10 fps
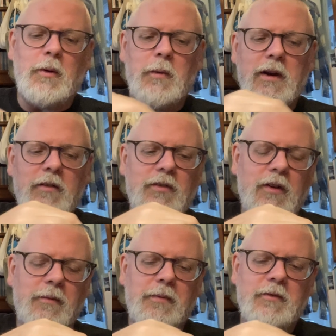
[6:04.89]
we loved
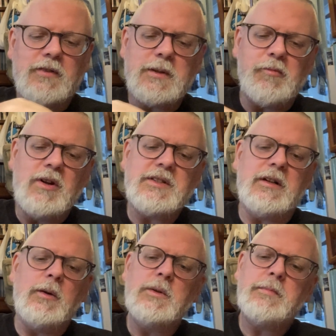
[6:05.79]
it. For some reason,
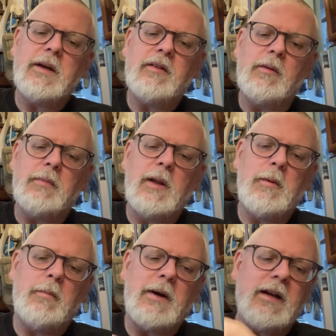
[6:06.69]
I always pictured
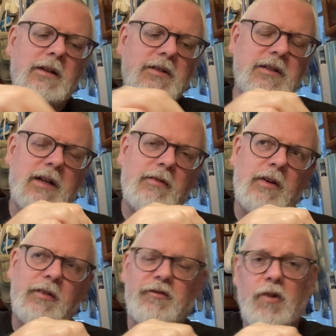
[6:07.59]
Bilbo Baggins as having
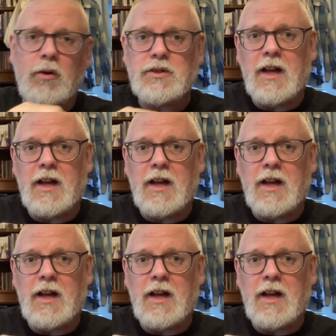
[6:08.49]
a frog's